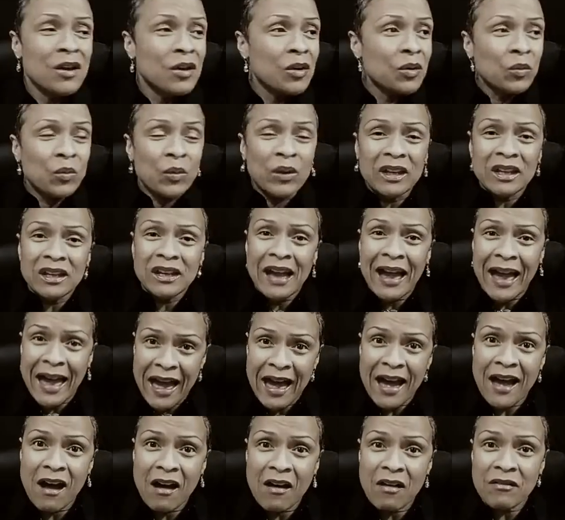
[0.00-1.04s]
we
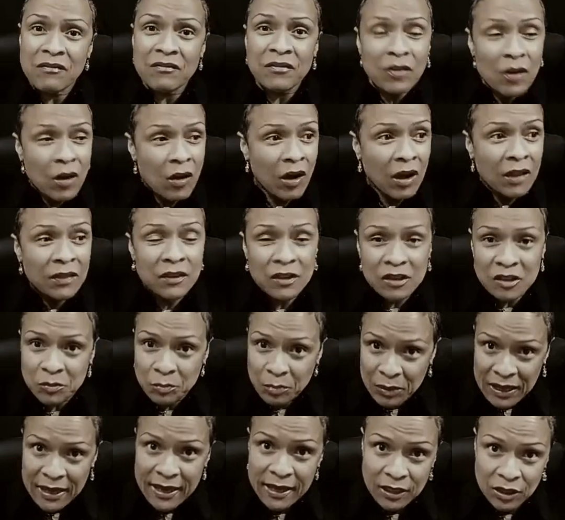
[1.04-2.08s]
have on this
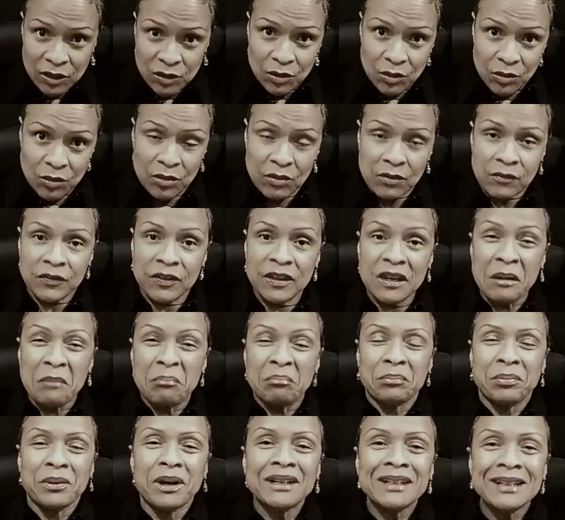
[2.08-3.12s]
planet earth the
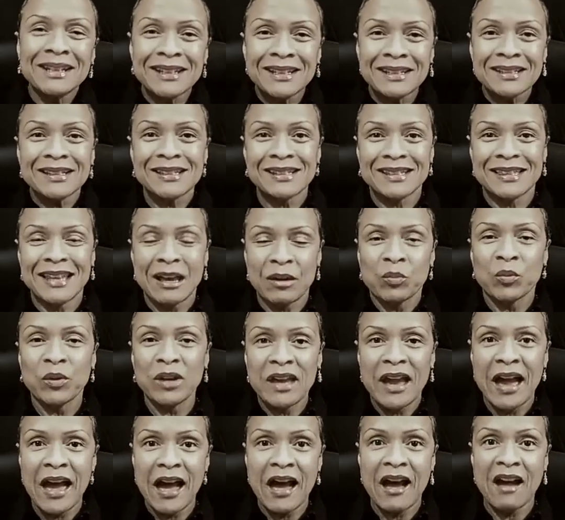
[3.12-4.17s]
abundance that we
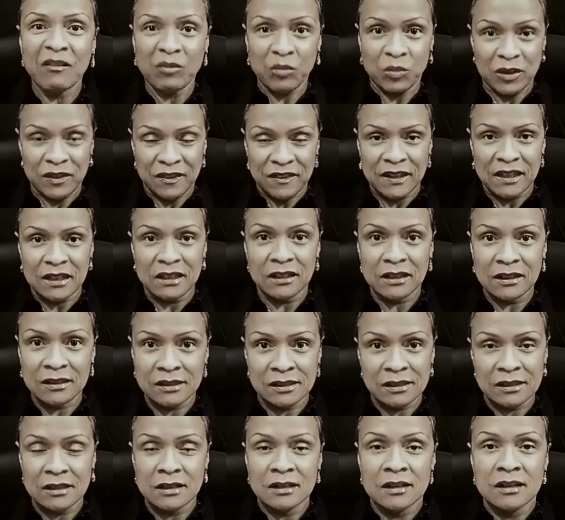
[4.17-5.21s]
have within us